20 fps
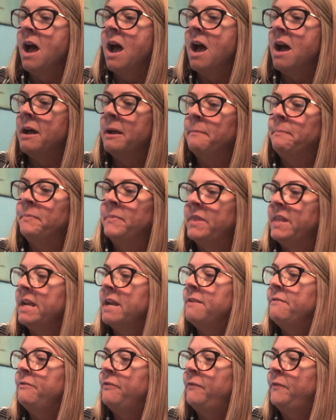
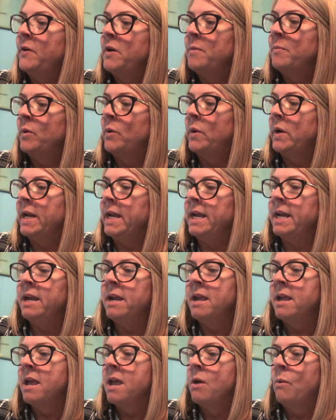The
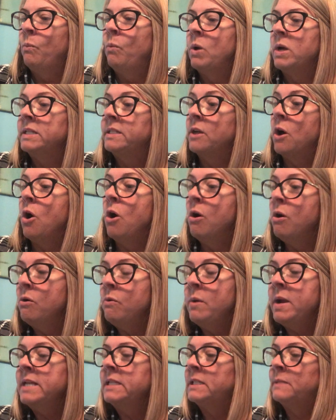infirmary was
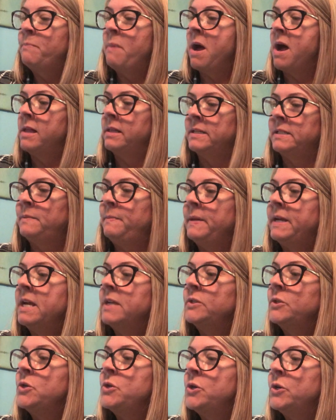always spotless
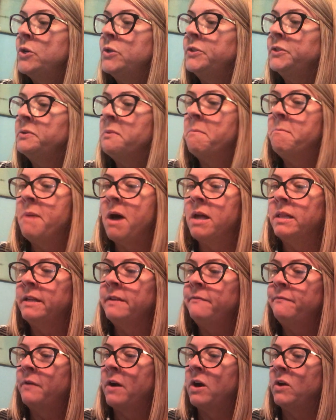because Nurse
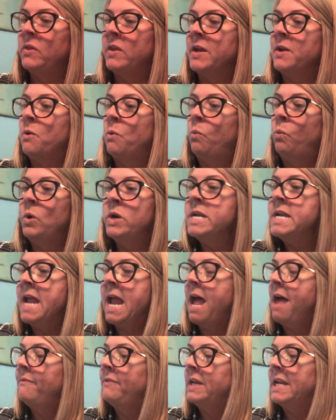Molly Farthing wouldn't
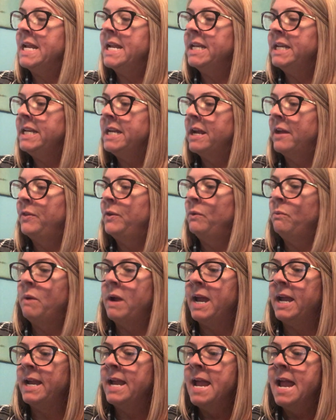have it any other
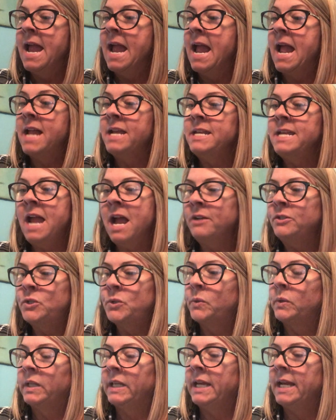way. And
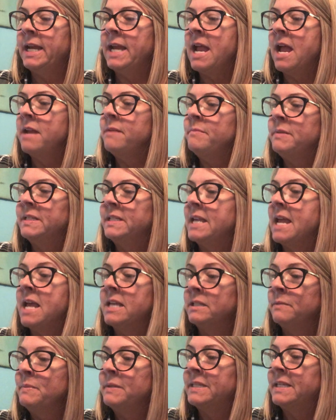naturally,
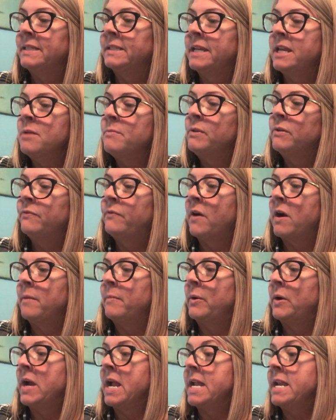as Mrs.
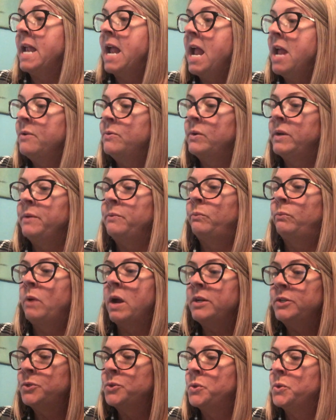Kimmelfarber and Henry
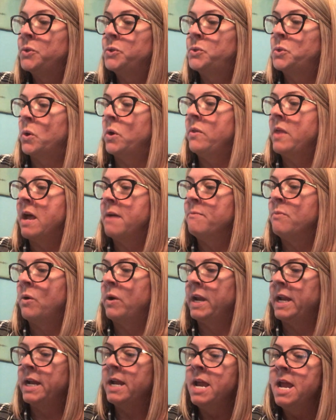rushed through the door that
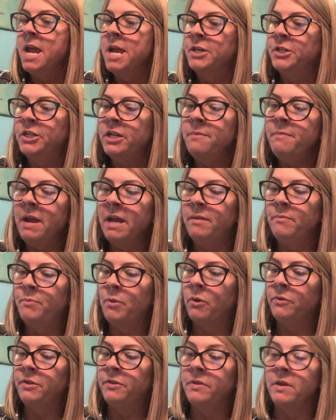morning, she made
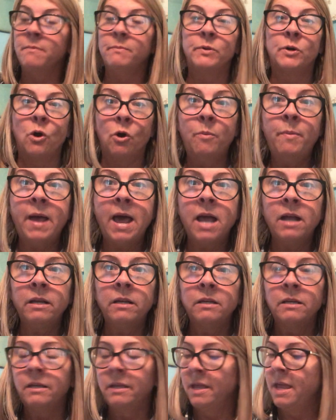both of them go back
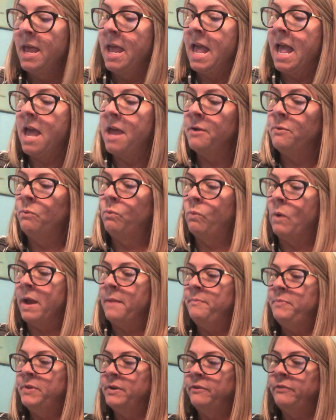and
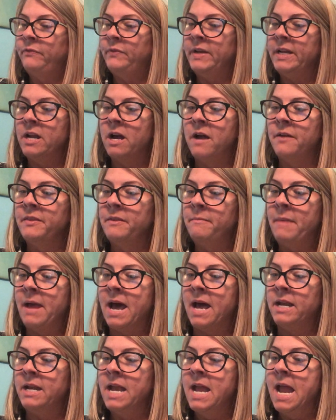wipe their feet on the
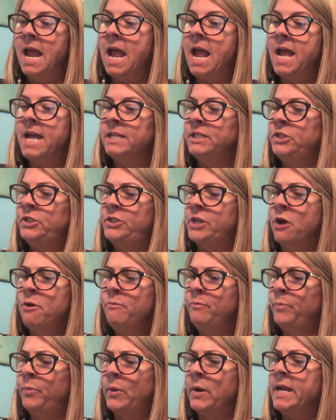mat. And
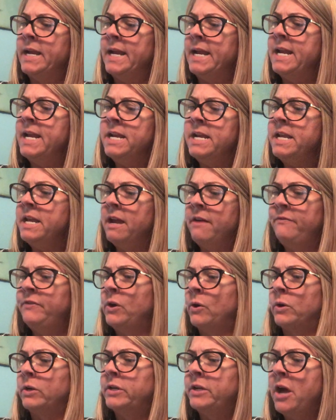don't bring any of
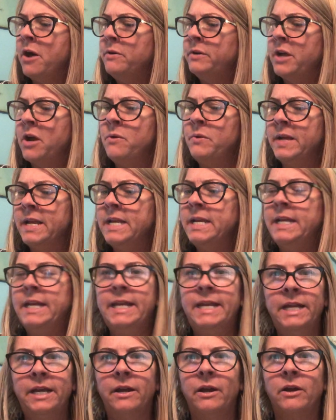your cocoa in
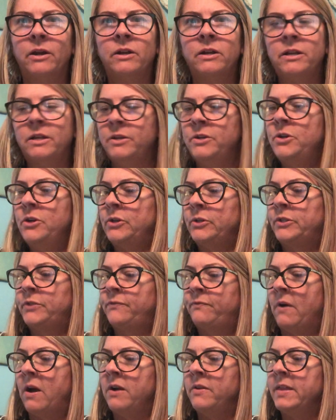here, Nurse
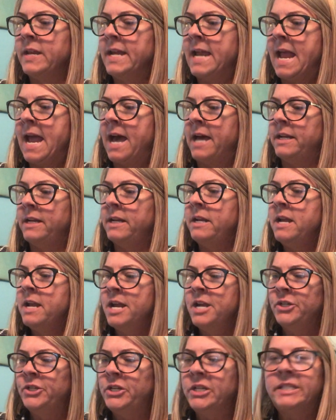Farthing added.
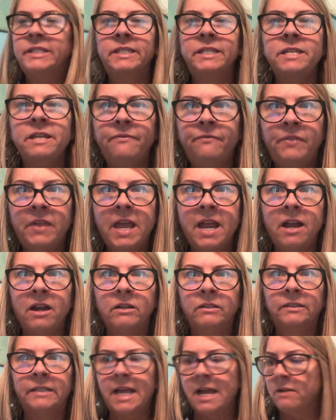She sniffed the
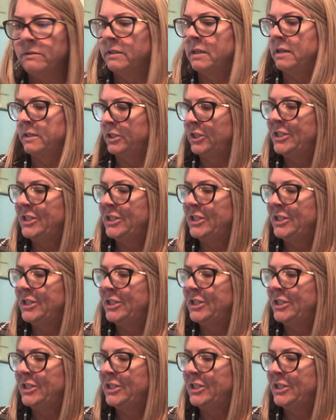air loudly.